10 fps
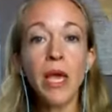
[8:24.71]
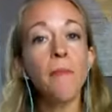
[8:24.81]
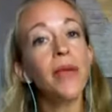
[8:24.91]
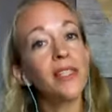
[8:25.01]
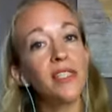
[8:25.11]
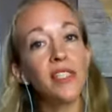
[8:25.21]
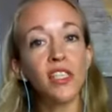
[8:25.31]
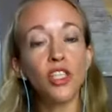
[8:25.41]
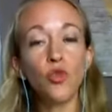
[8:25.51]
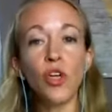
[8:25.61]
Because in the
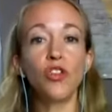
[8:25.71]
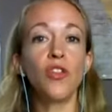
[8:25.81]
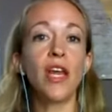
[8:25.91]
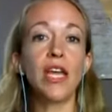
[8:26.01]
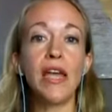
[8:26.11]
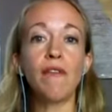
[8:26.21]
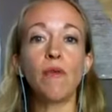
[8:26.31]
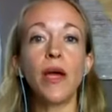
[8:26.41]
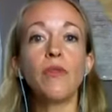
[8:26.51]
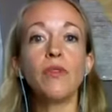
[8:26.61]
situation that I gave
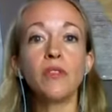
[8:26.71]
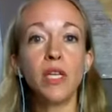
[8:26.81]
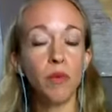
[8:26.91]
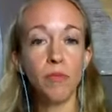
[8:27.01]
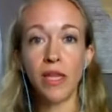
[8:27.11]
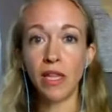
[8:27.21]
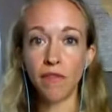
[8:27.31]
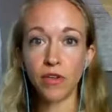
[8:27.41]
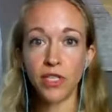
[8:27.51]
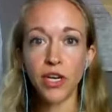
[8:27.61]
around someone being late
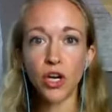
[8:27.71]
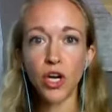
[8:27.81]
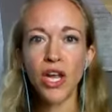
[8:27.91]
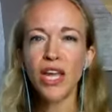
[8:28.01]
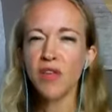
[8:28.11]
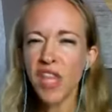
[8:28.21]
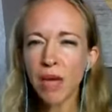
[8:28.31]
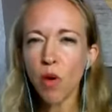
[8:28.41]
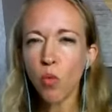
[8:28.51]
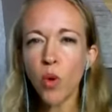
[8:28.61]
for dinner, you think
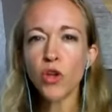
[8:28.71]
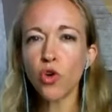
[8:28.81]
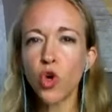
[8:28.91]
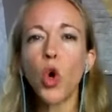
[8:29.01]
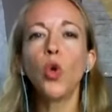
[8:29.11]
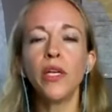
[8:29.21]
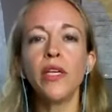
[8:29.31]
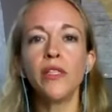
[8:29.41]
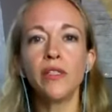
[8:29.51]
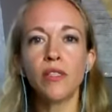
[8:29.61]
about what your goal
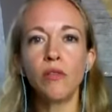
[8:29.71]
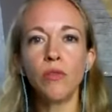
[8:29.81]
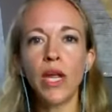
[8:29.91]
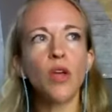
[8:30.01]
is, right?